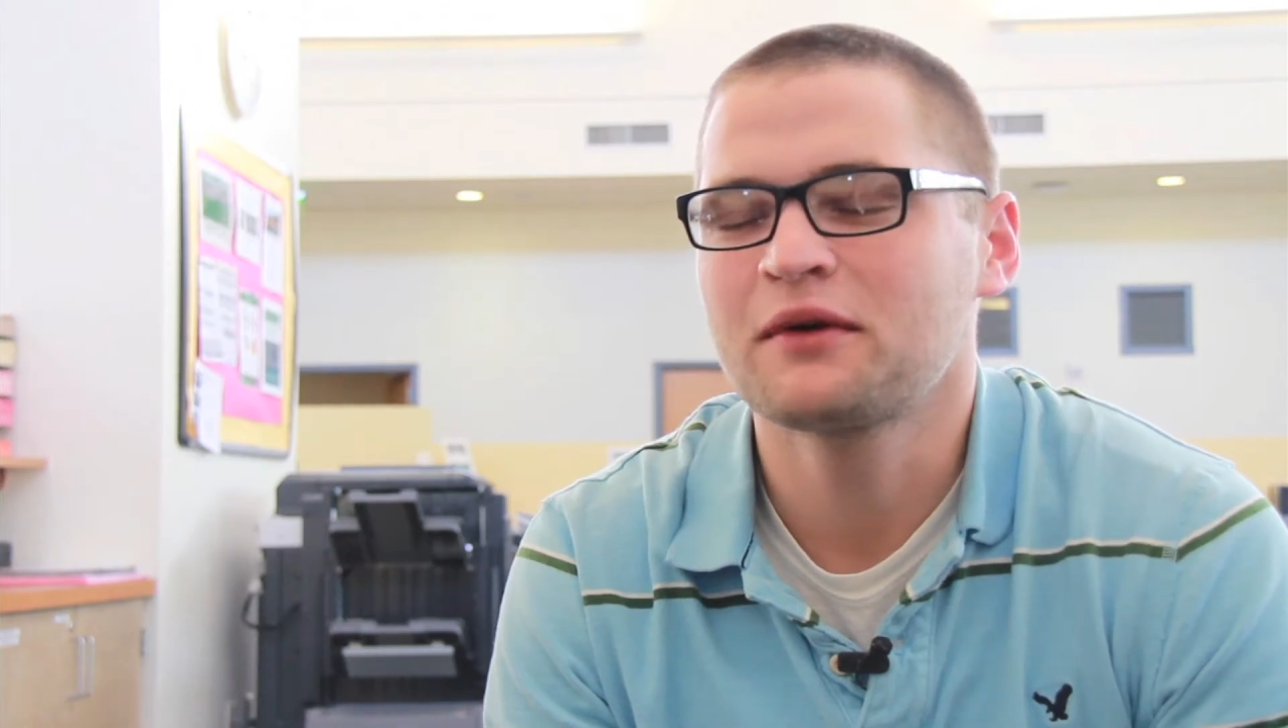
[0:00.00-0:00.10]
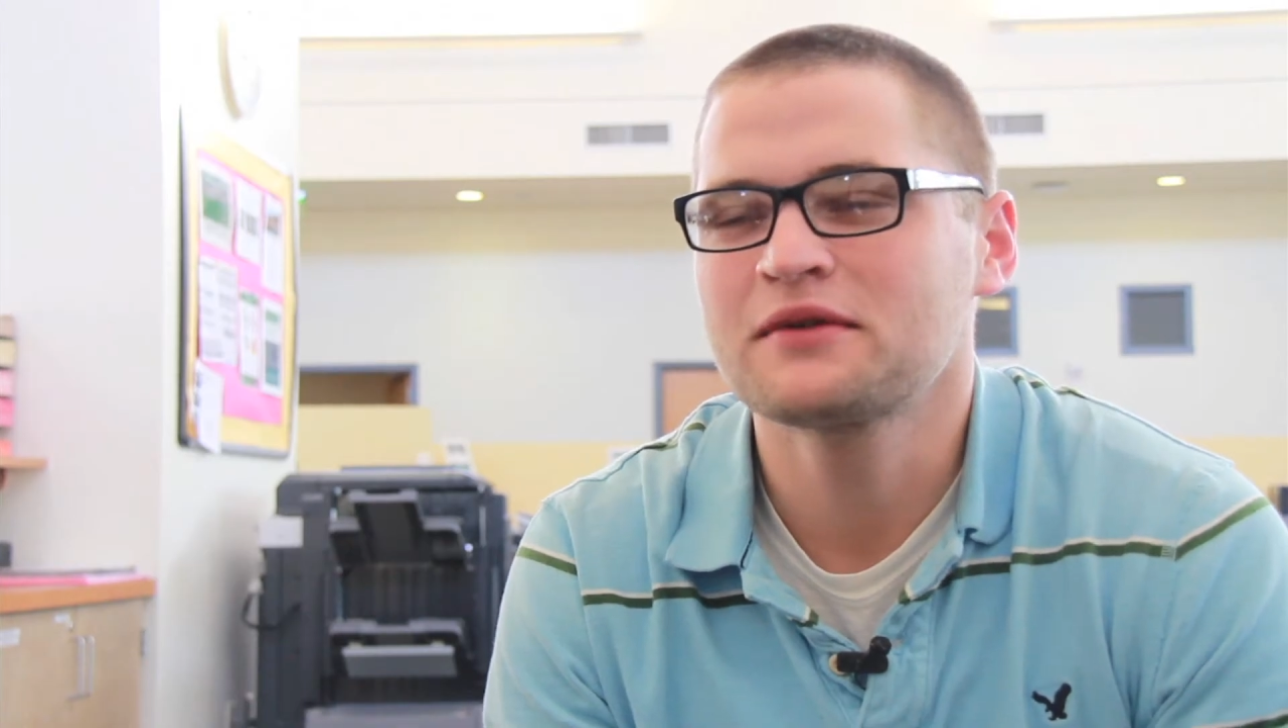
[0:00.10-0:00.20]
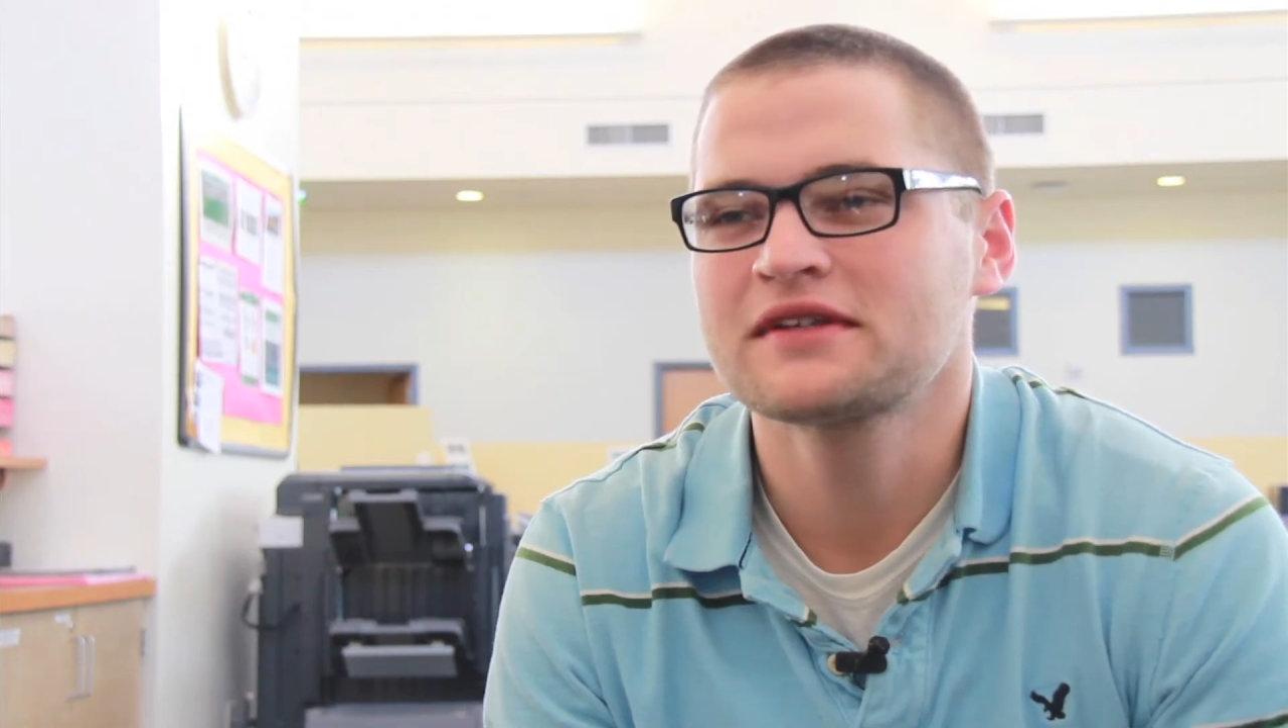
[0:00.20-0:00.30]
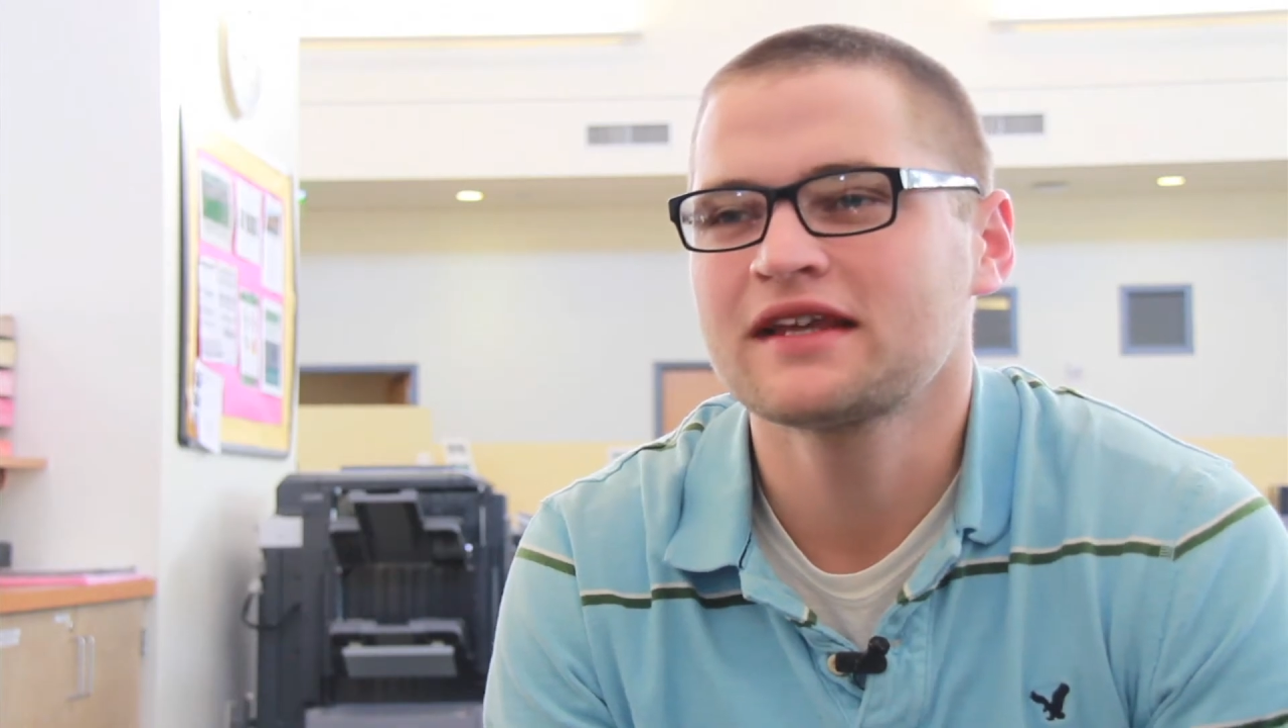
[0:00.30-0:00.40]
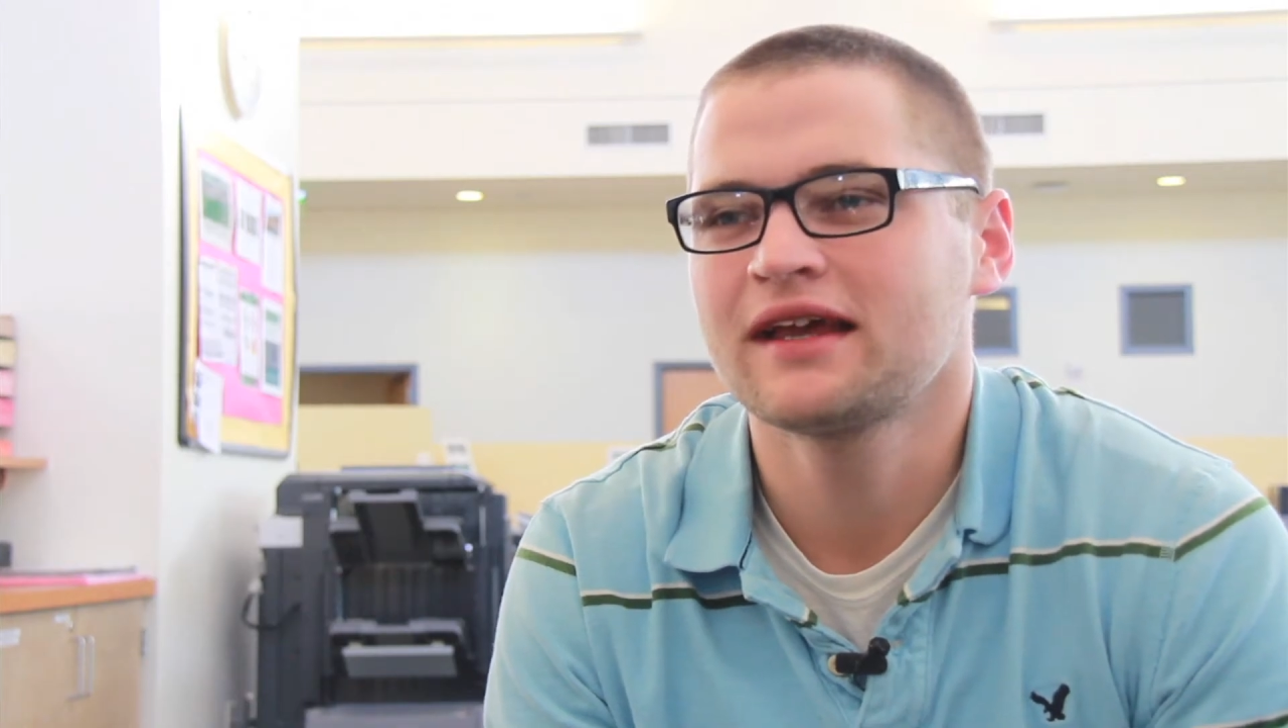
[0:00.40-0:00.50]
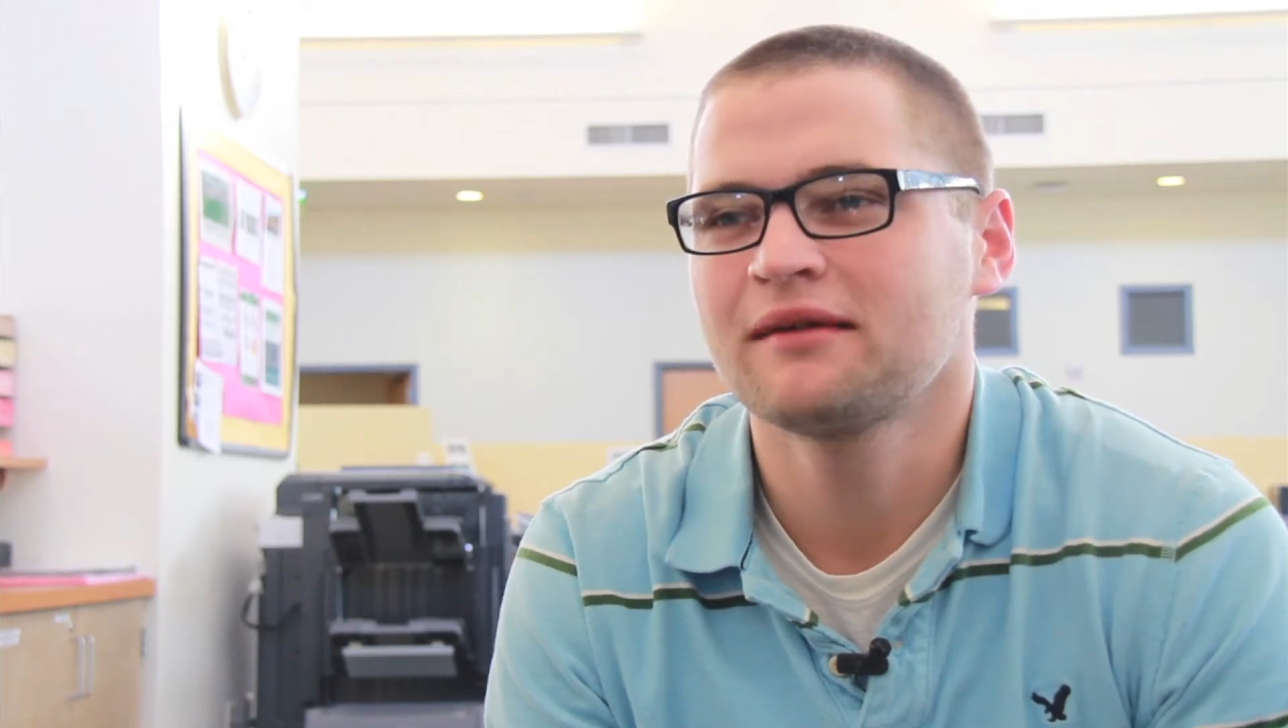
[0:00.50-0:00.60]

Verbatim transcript: Rose.